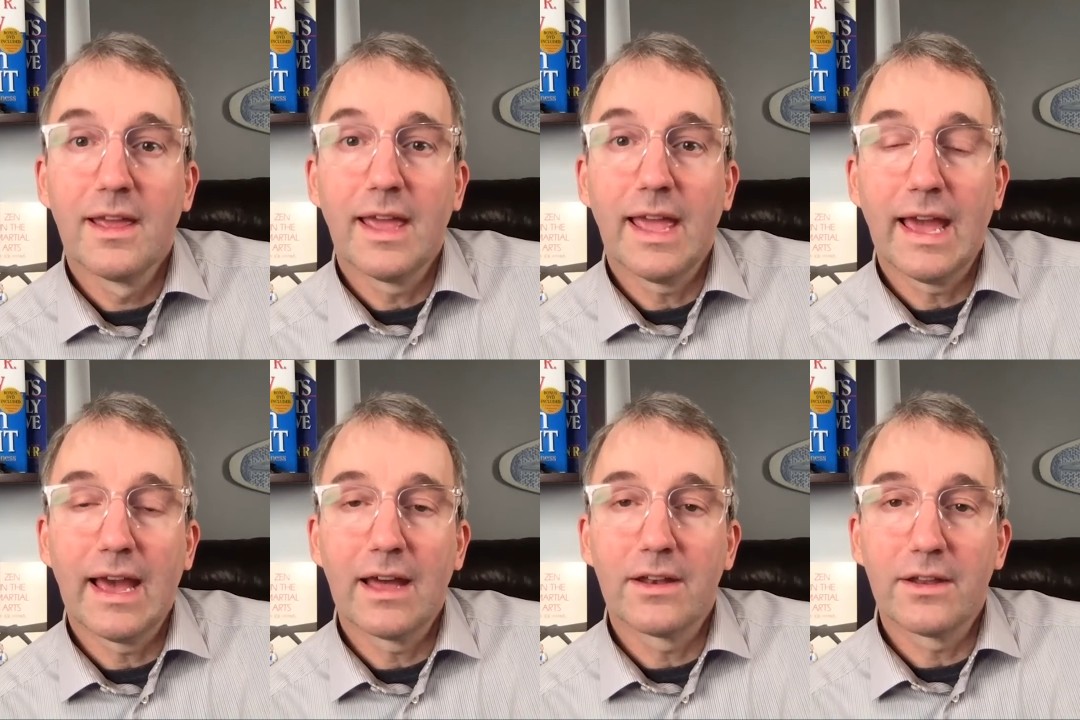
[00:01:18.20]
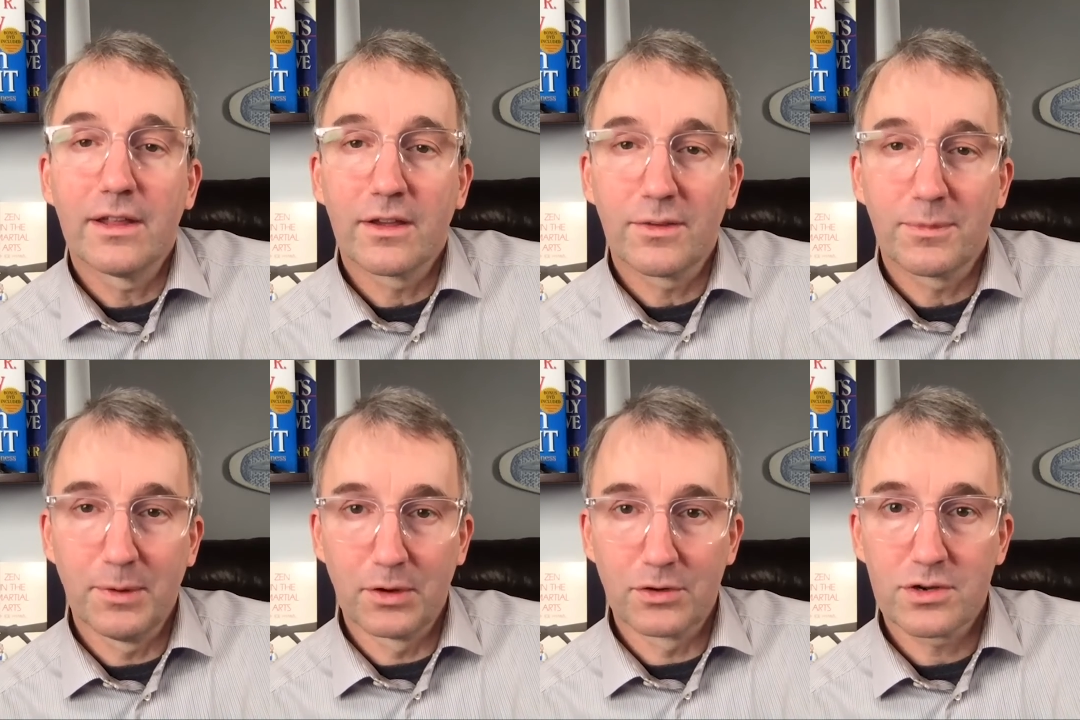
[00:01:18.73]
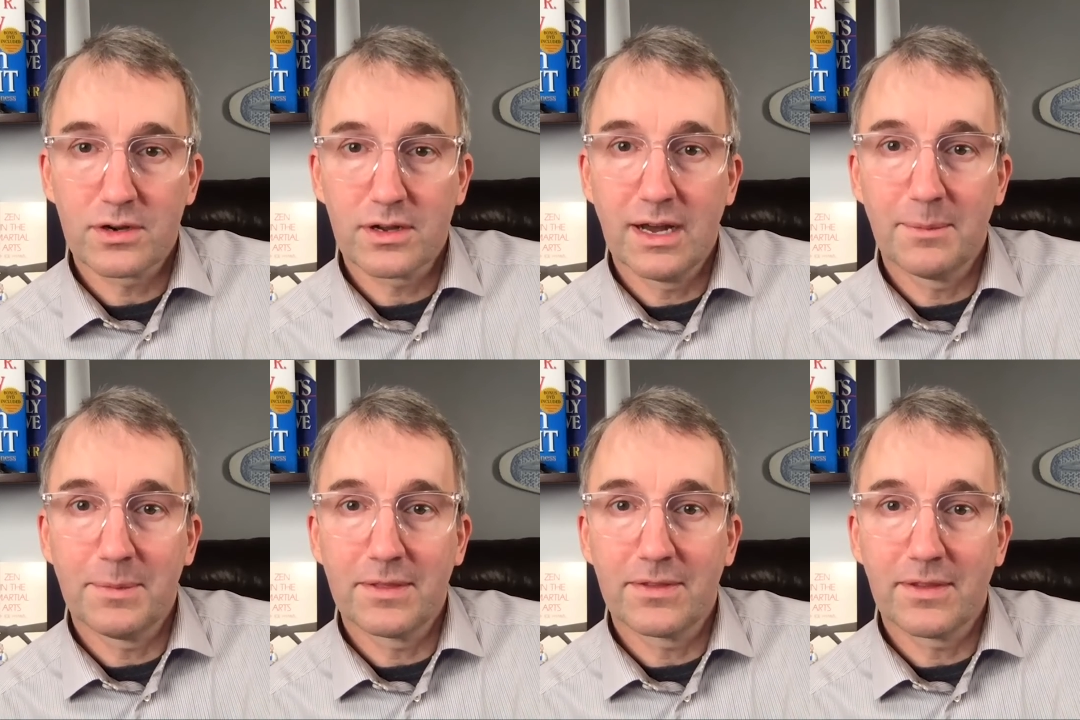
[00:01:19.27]
and exposure
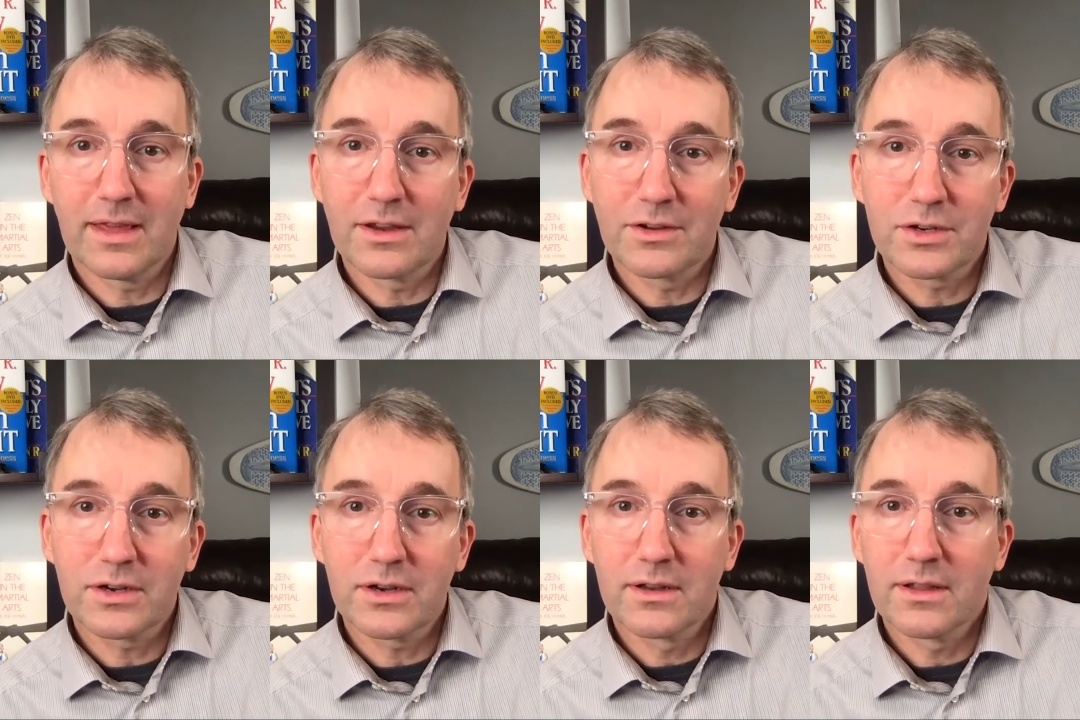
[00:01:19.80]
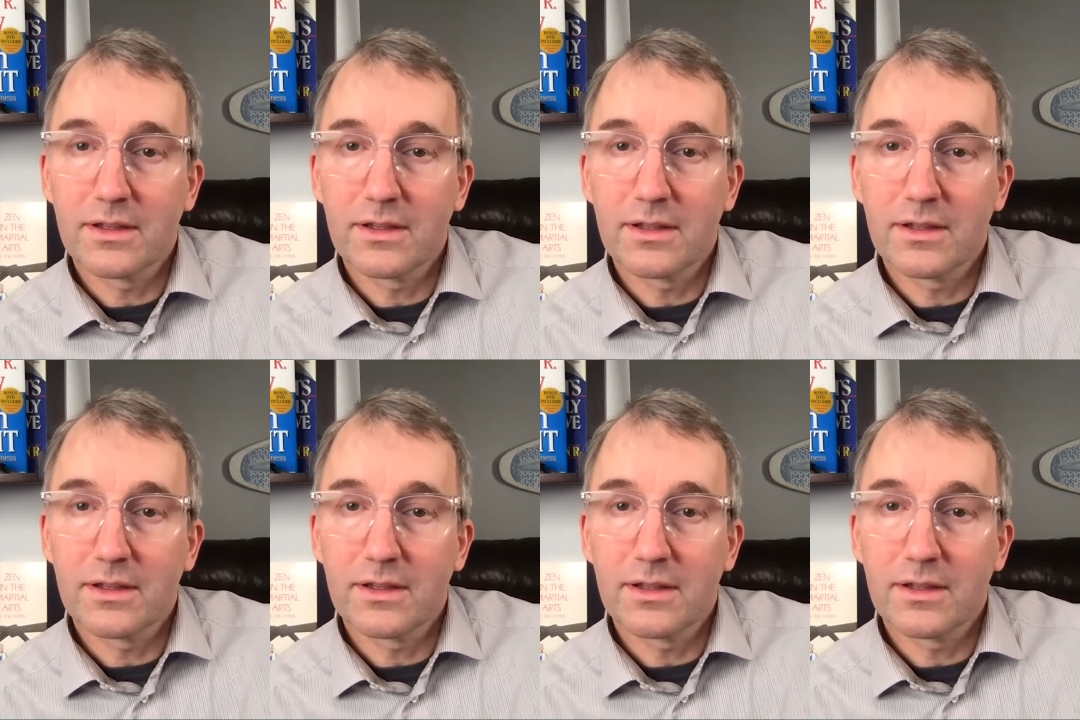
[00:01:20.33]
compensation.